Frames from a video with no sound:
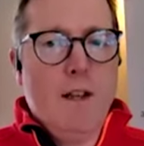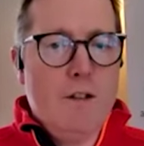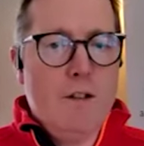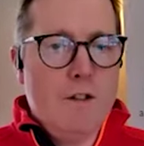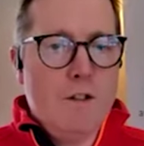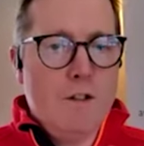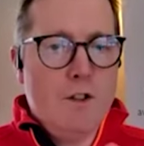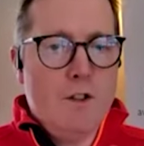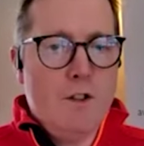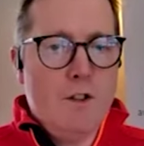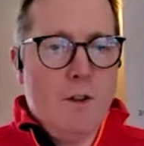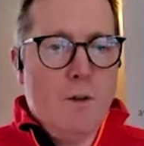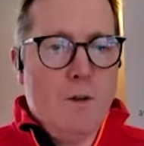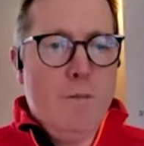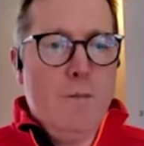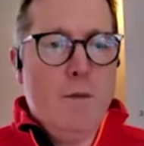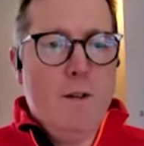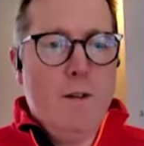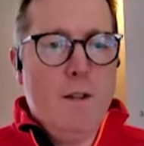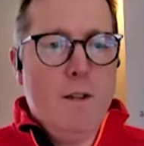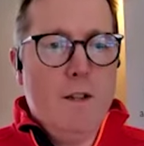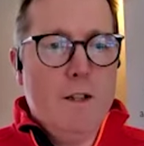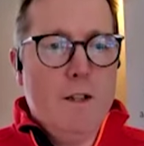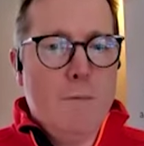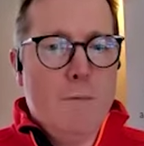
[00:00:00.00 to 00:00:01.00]
So when they go to the
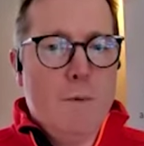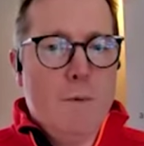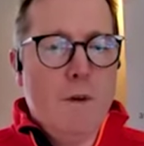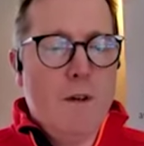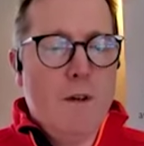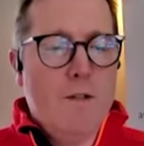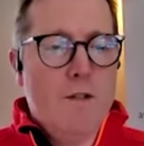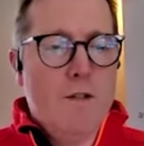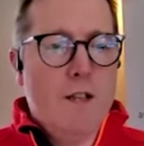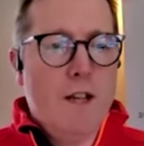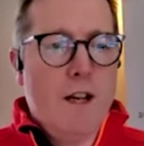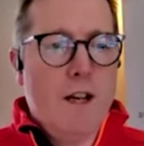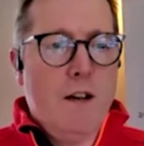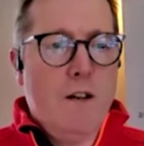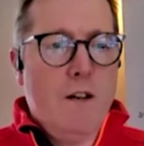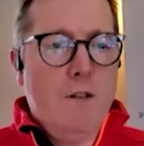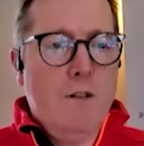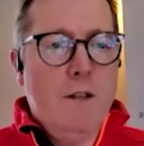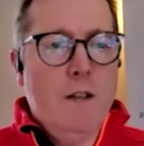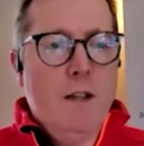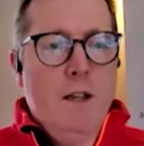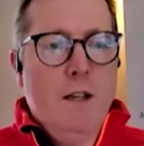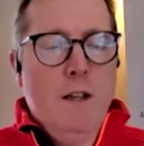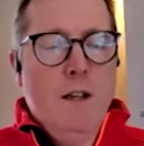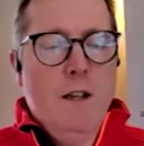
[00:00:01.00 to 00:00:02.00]
shop and there's a point of
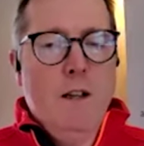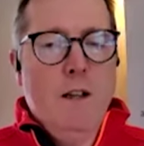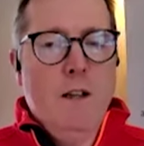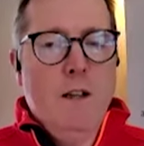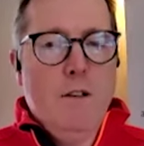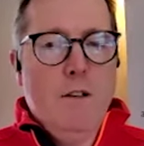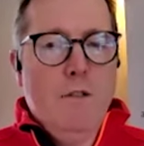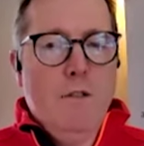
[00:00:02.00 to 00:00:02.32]
sale,